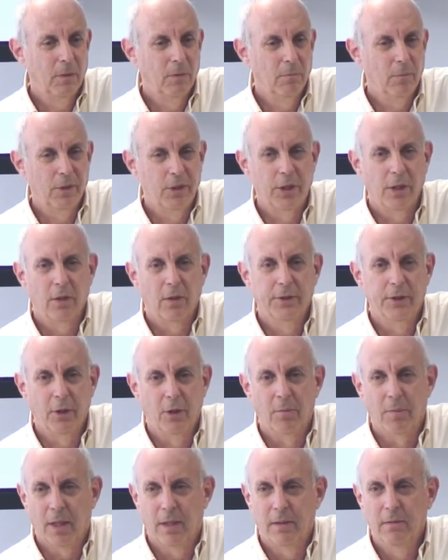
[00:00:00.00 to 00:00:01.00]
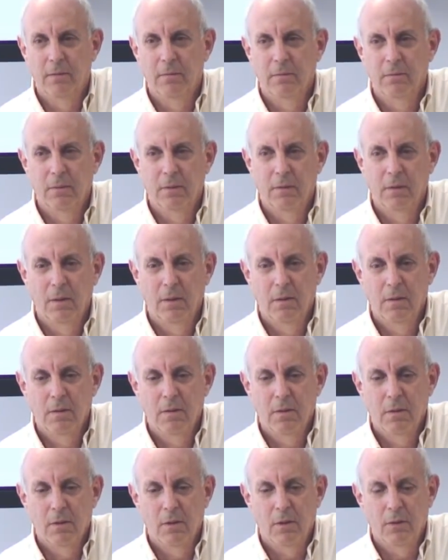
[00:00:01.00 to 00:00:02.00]
Brazil, Dilma,
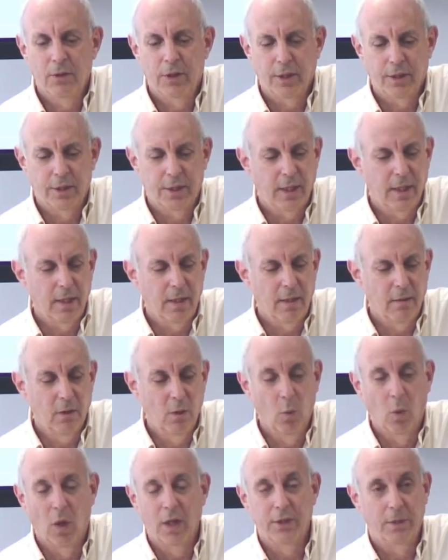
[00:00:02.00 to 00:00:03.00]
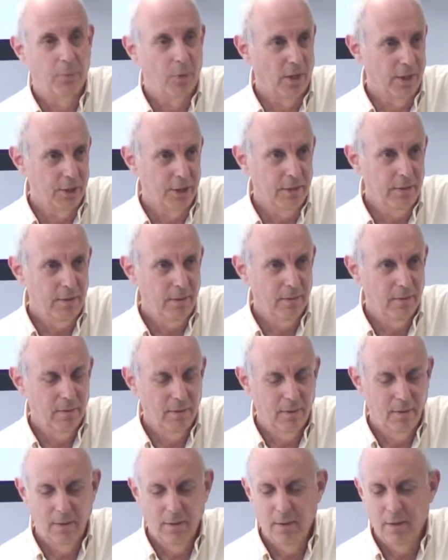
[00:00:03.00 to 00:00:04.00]
who was imprisoned,
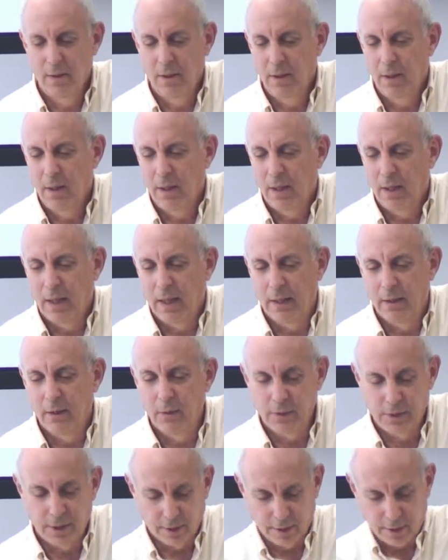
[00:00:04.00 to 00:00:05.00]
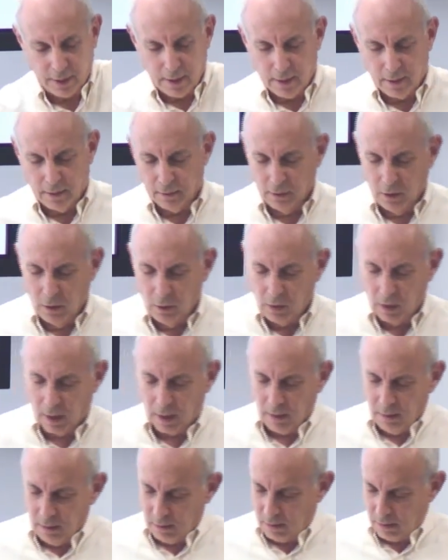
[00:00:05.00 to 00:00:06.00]
and who succeeded
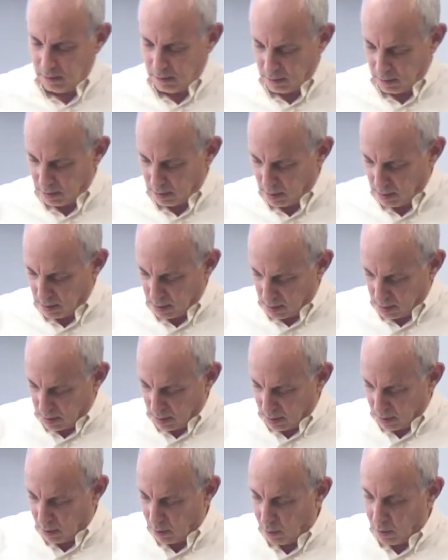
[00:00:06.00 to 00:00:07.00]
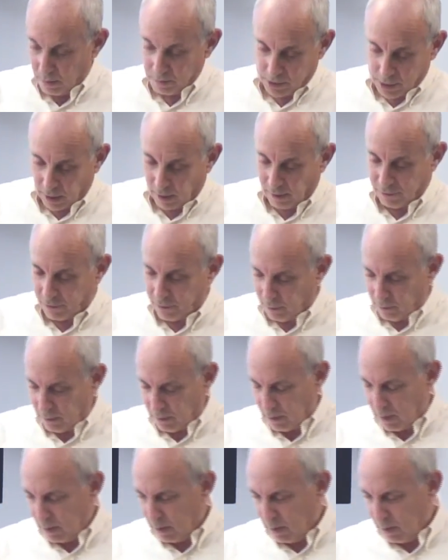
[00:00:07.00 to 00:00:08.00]
Lula, who himself
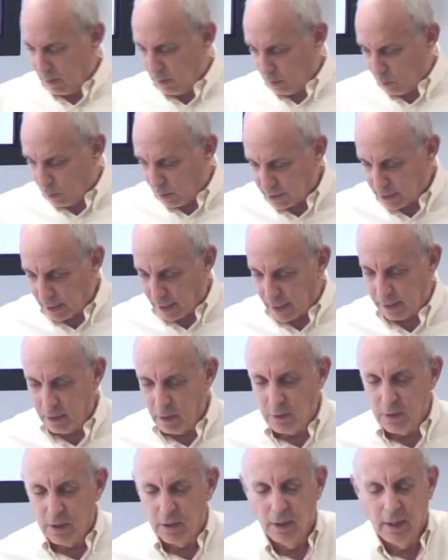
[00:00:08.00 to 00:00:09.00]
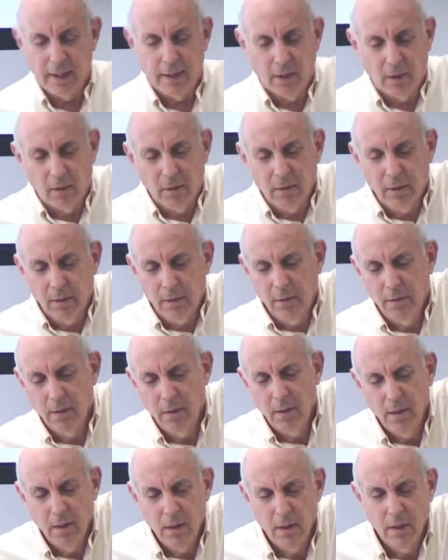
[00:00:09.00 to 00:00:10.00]
was a union leader,
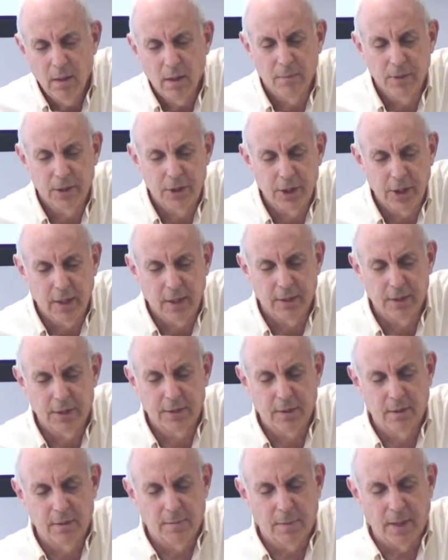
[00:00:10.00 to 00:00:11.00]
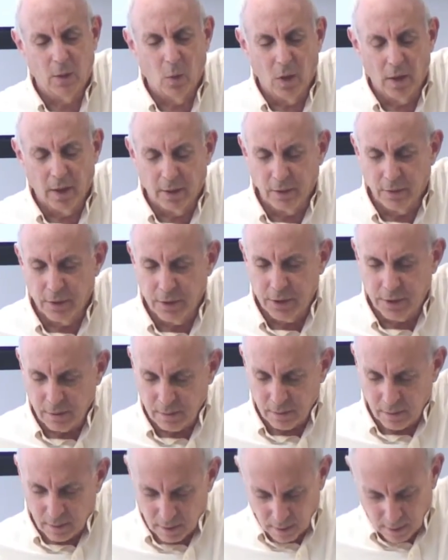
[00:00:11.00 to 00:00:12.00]
a machinist in the metal workers,
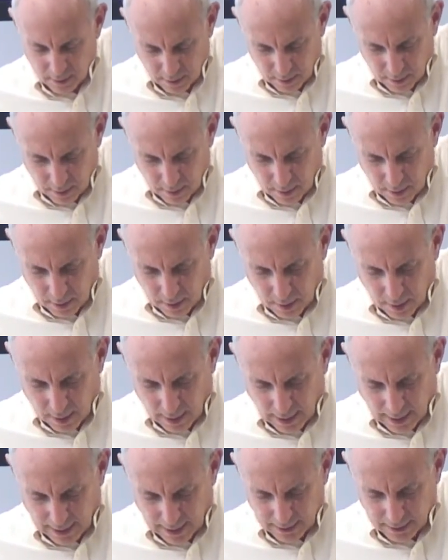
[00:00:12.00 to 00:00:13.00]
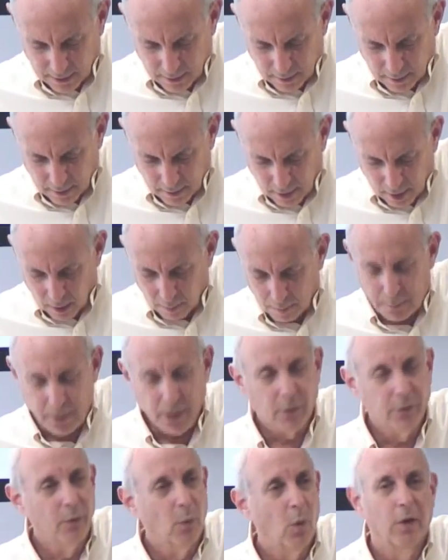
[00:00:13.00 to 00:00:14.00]
and helped
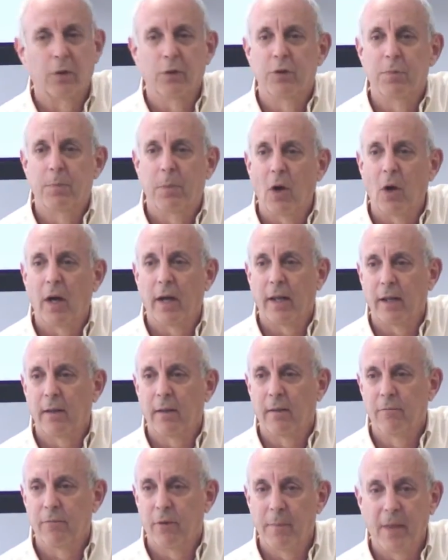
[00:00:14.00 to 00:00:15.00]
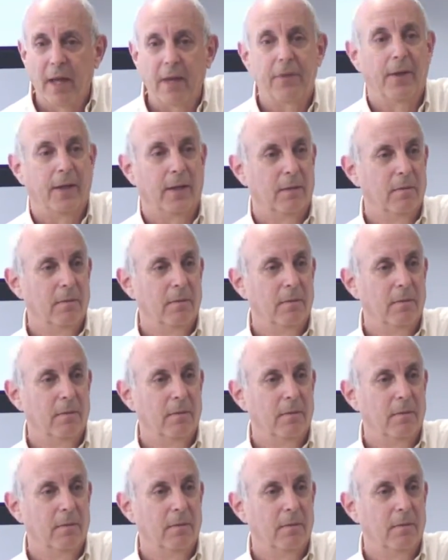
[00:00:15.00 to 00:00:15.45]
build the Workers' Party from nothing.